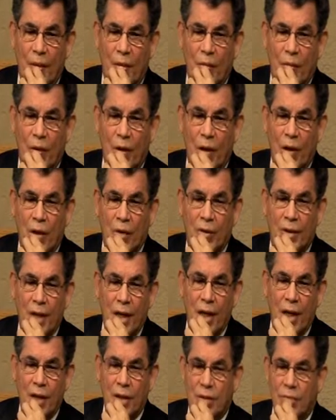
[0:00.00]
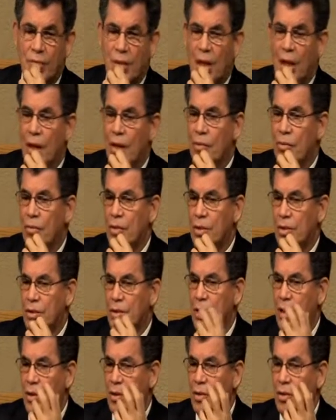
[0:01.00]
where our dad or mom was an
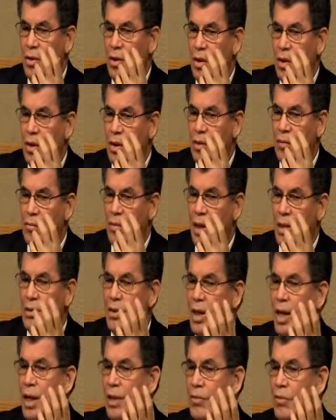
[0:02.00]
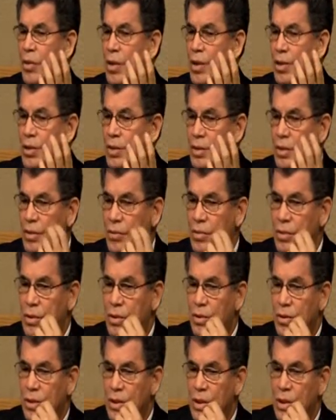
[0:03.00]
alcoholic. My dad was. He
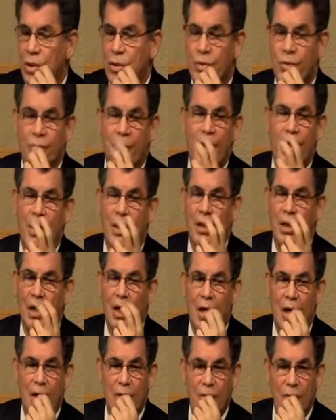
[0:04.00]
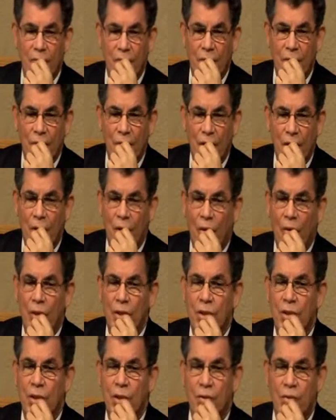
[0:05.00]
was. He drank a lot,
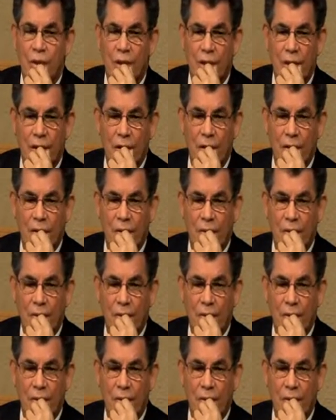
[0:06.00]
always drinking.